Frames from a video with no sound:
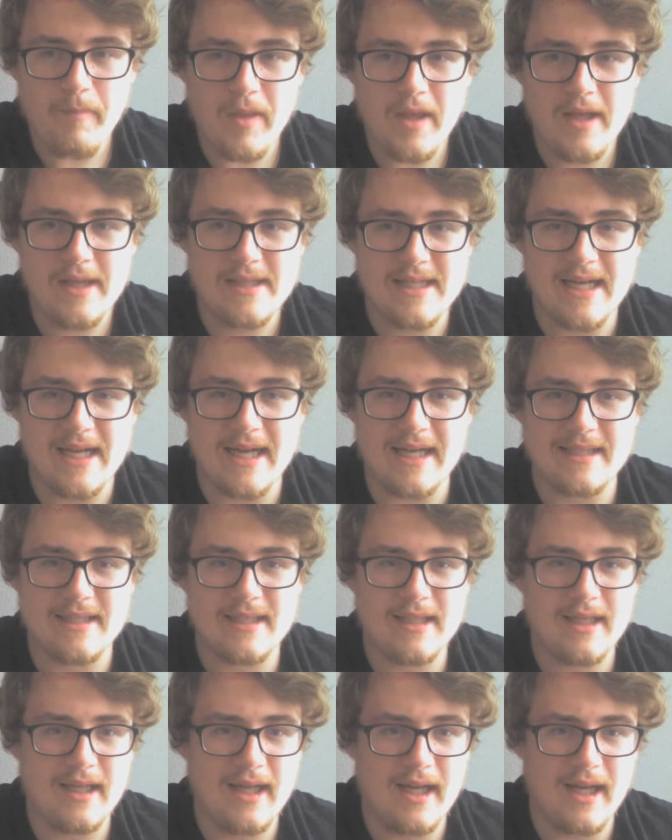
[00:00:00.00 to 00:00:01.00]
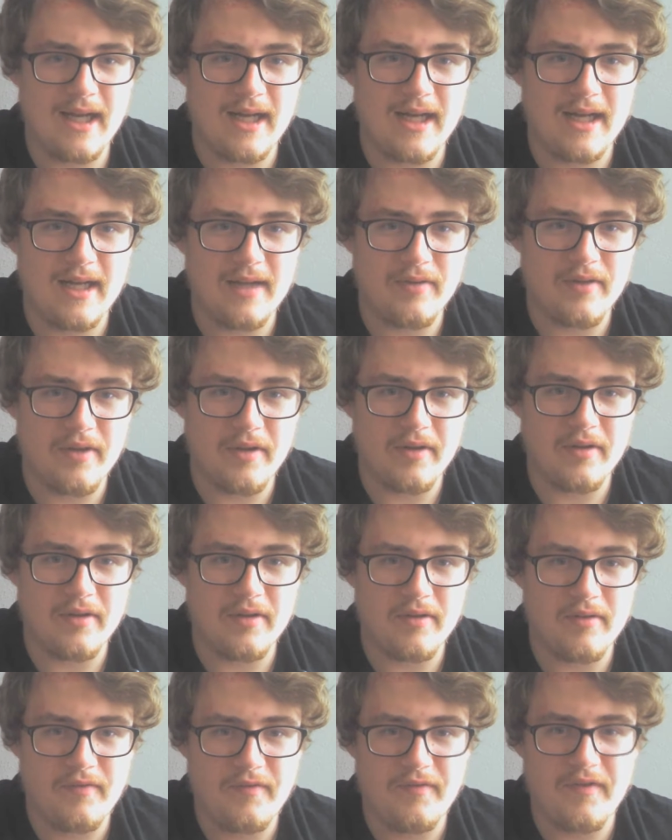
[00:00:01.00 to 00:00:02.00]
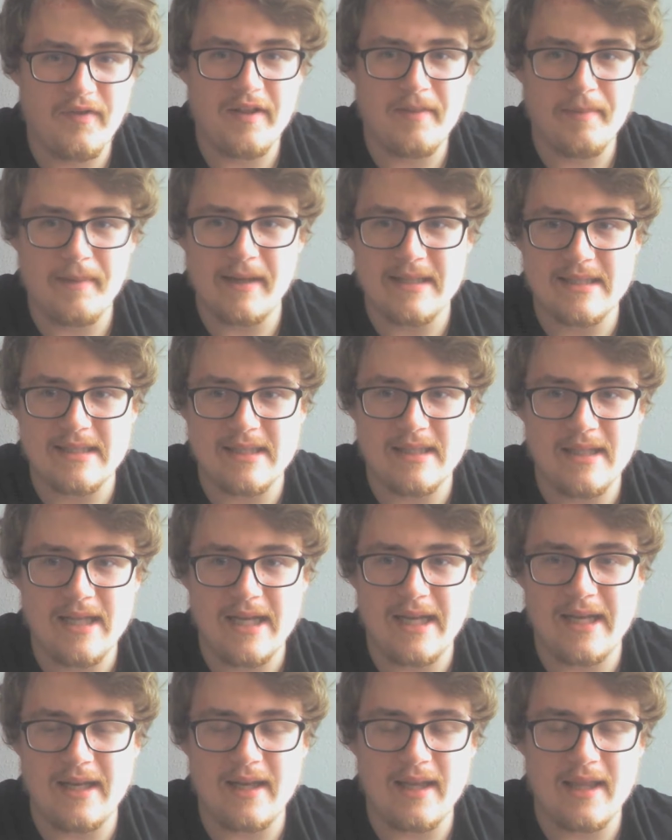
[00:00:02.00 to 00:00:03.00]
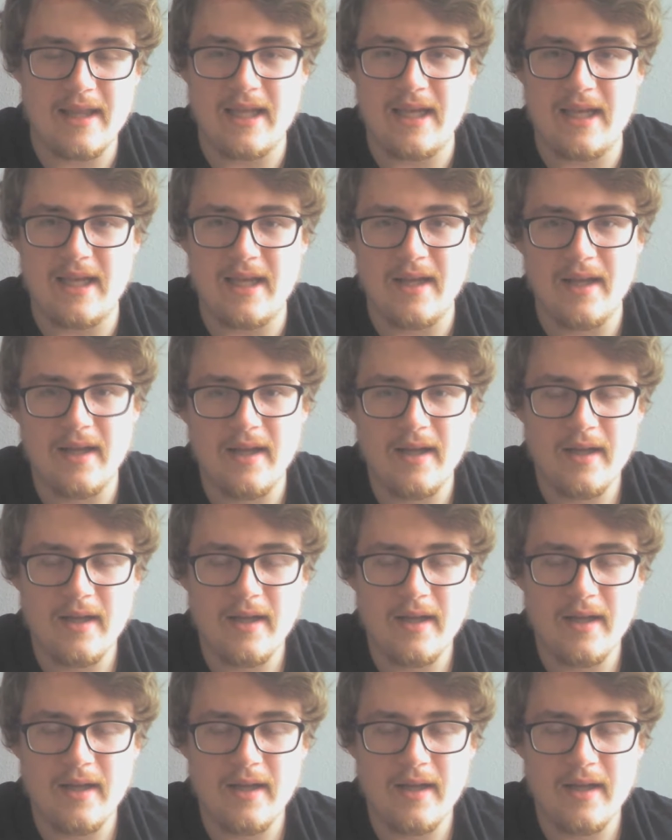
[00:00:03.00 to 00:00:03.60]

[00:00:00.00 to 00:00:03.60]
He said the 5th person in the